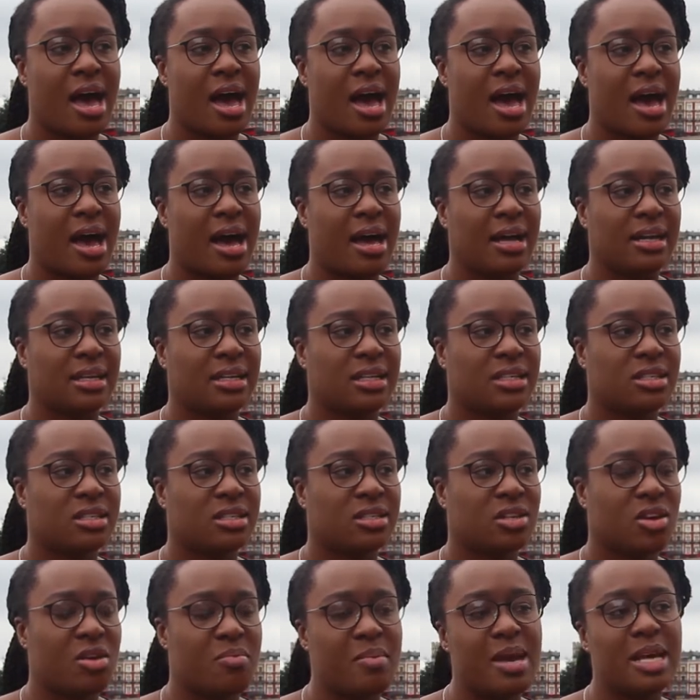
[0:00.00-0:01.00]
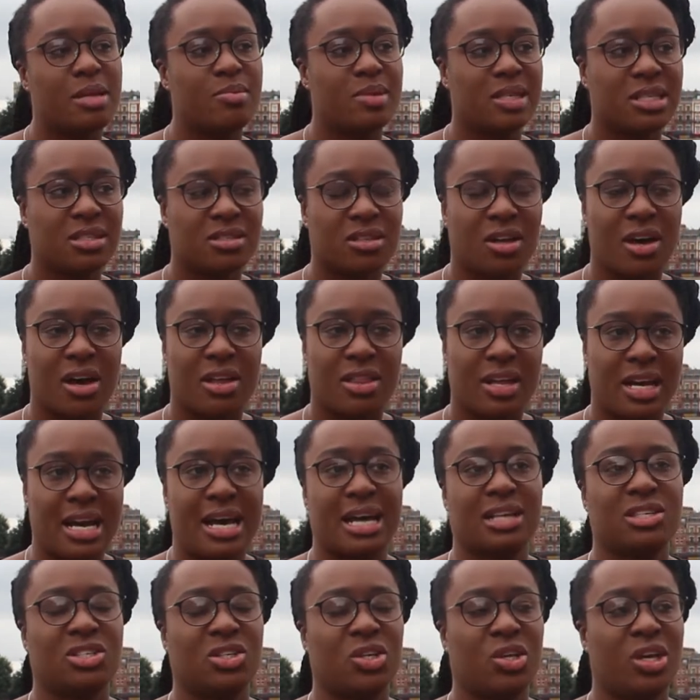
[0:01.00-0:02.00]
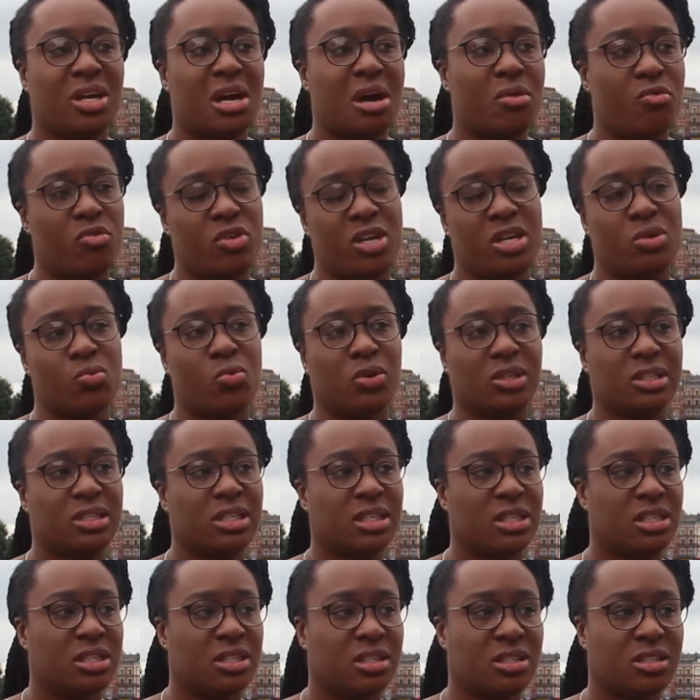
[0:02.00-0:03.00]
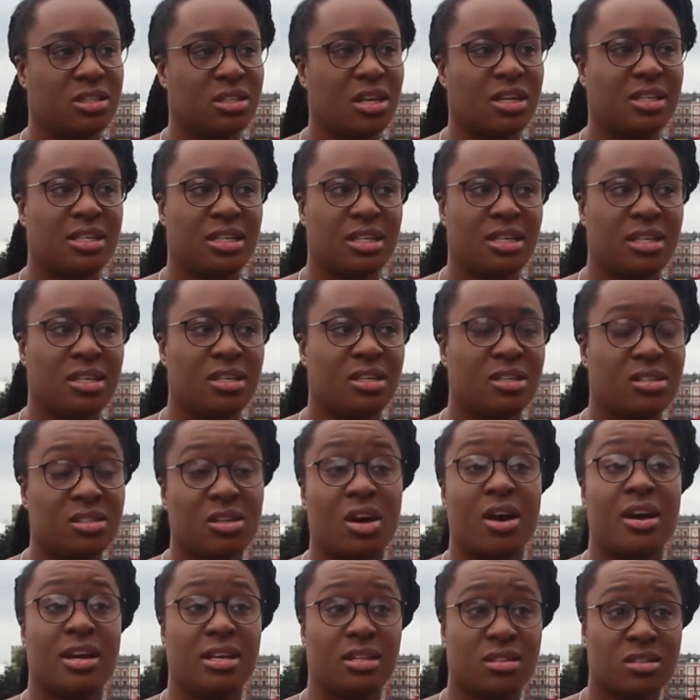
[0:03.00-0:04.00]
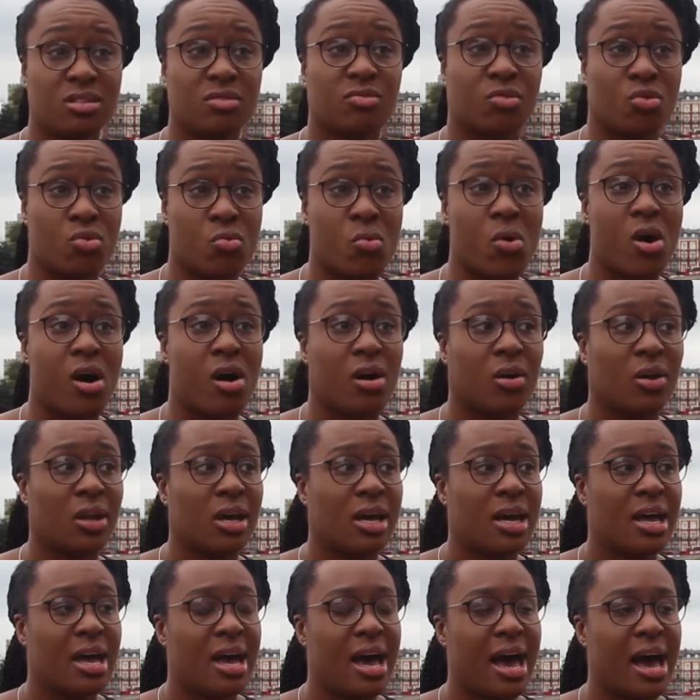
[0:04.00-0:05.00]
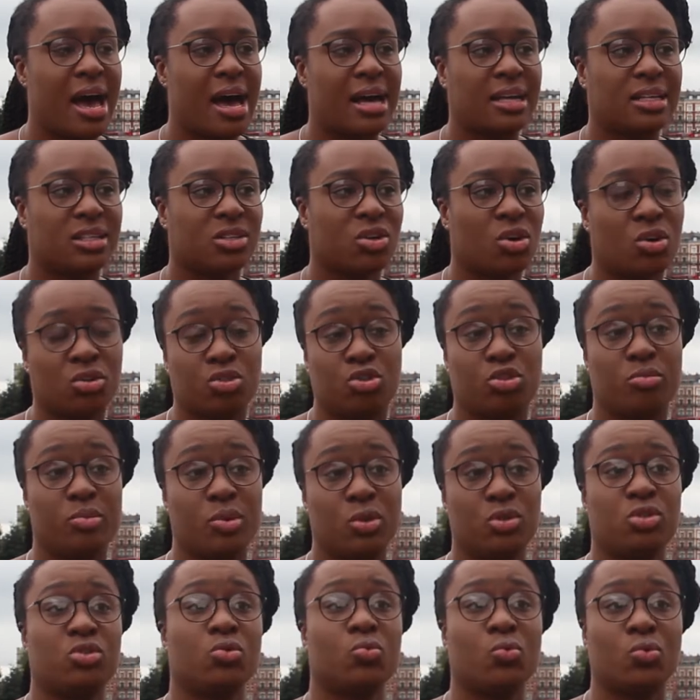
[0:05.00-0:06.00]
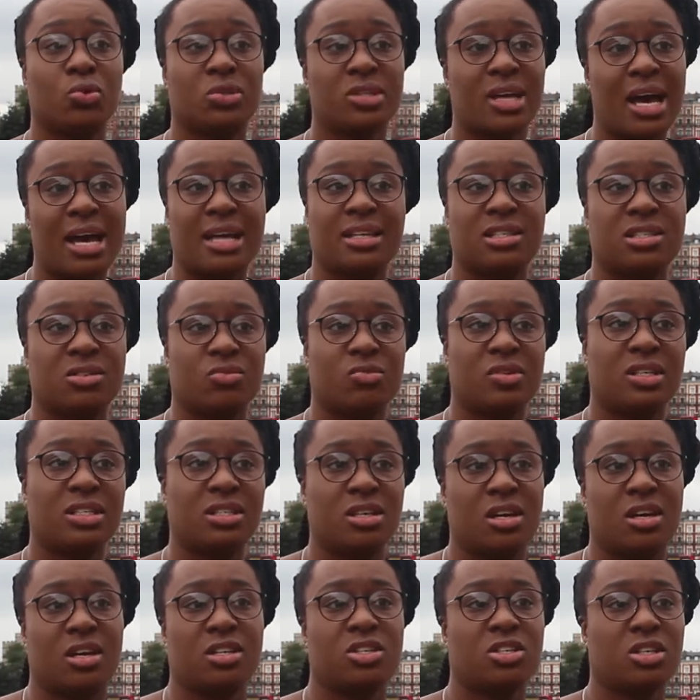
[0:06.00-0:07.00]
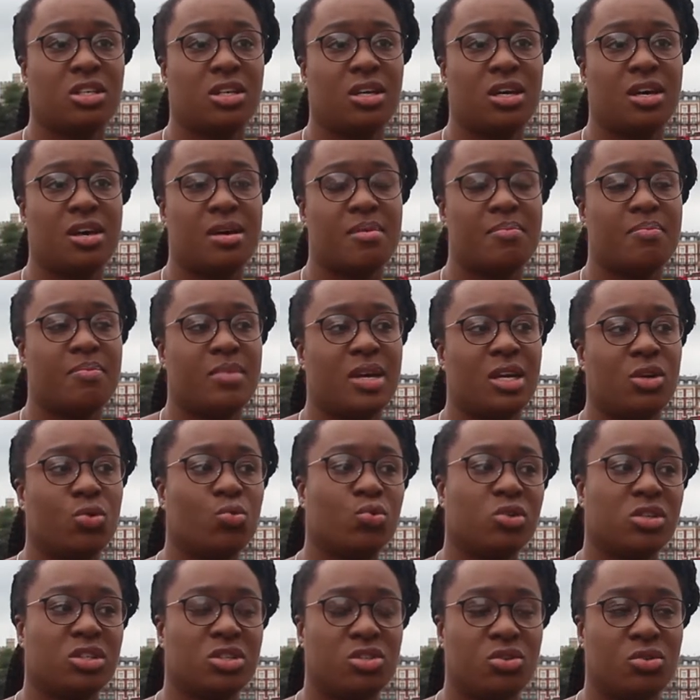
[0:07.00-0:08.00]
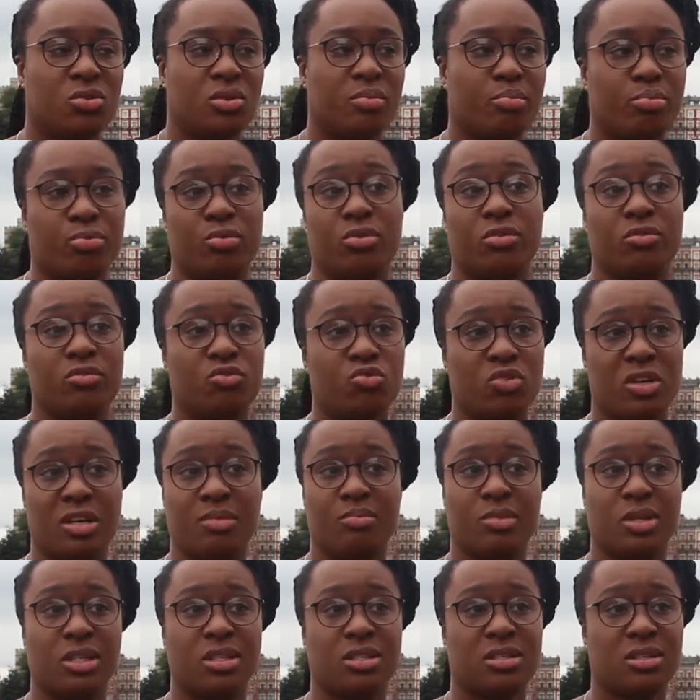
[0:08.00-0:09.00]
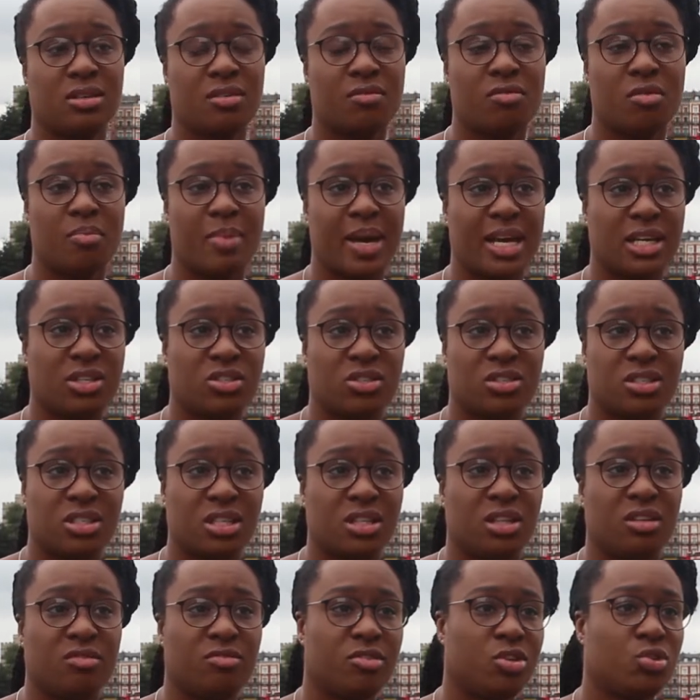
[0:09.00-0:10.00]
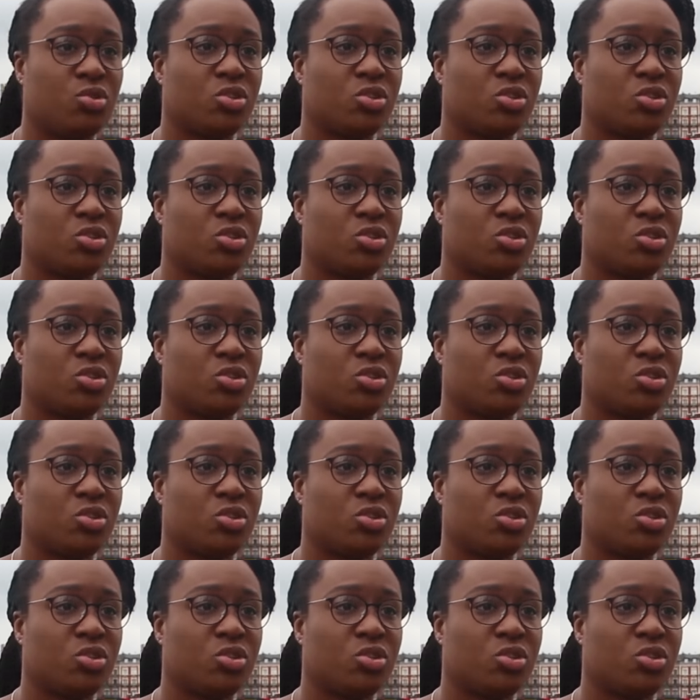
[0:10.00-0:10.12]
And so it made me decide that actually I really wanted to study science for a while and contribute towards cancer research in order to improve treatments for patients in the